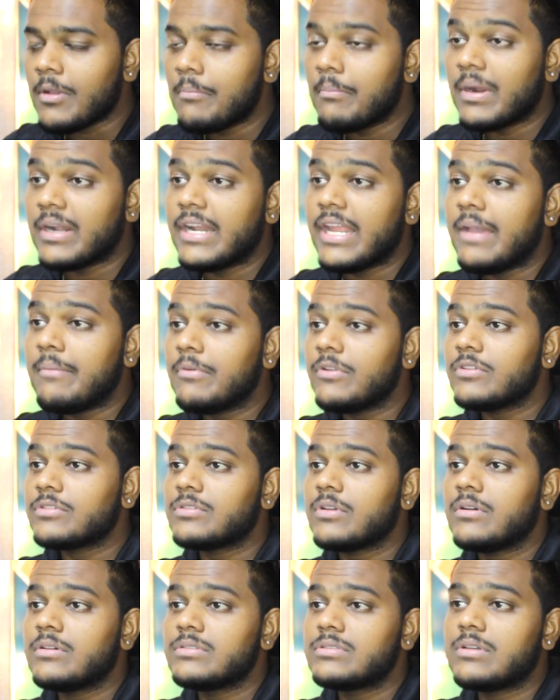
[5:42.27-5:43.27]
But name of the
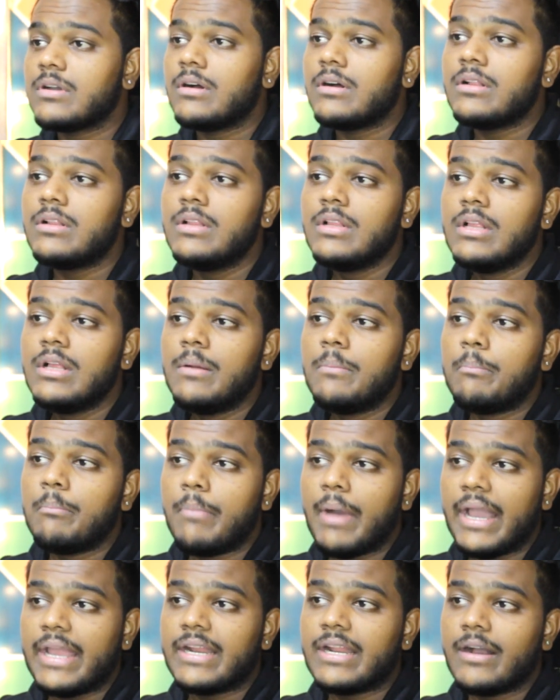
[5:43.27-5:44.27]
song is called
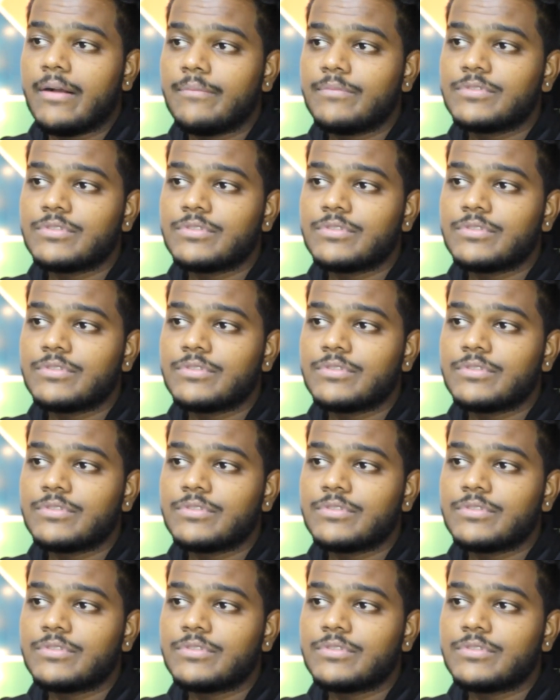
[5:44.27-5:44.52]
Bayda.